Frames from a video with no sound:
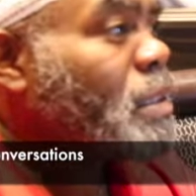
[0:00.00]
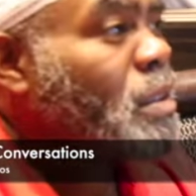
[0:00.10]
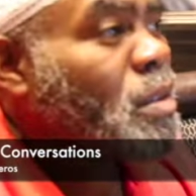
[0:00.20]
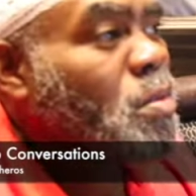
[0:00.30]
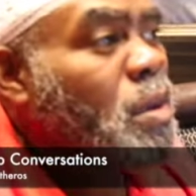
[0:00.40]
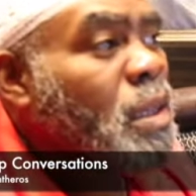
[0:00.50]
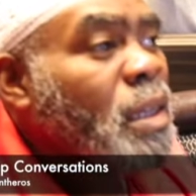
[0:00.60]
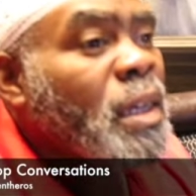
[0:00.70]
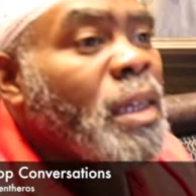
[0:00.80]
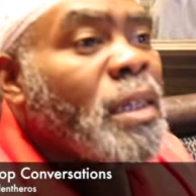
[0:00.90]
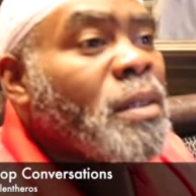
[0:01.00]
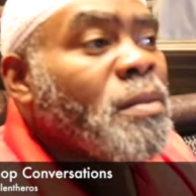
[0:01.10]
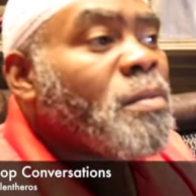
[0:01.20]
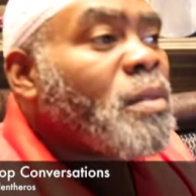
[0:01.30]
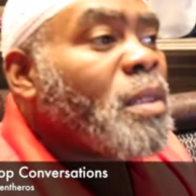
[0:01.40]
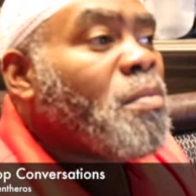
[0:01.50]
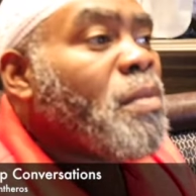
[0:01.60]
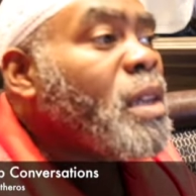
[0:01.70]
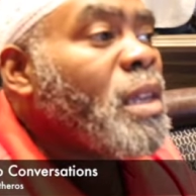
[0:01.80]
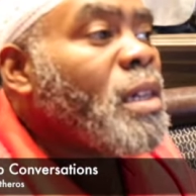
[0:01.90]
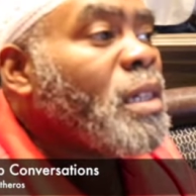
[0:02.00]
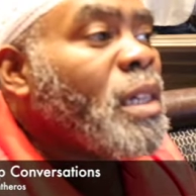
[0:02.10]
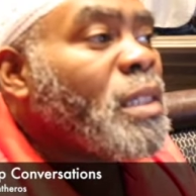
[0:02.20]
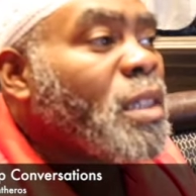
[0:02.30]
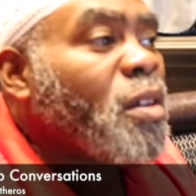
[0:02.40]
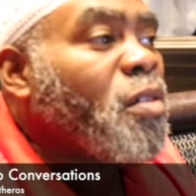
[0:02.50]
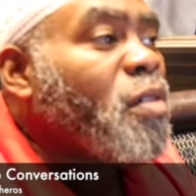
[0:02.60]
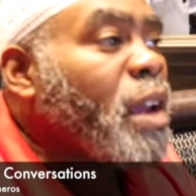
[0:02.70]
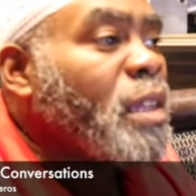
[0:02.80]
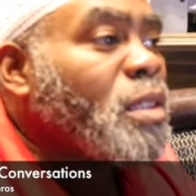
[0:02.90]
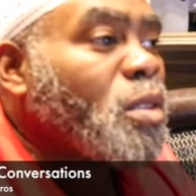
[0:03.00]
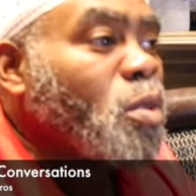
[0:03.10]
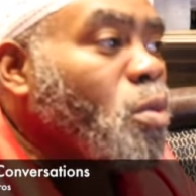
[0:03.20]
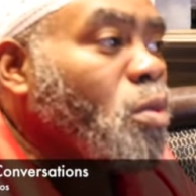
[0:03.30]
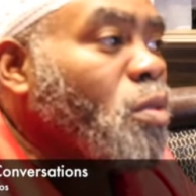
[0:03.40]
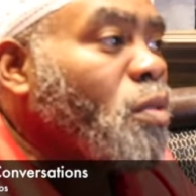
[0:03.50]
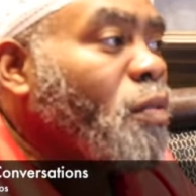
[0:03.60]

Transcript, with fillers: You know, we, the media is a great tool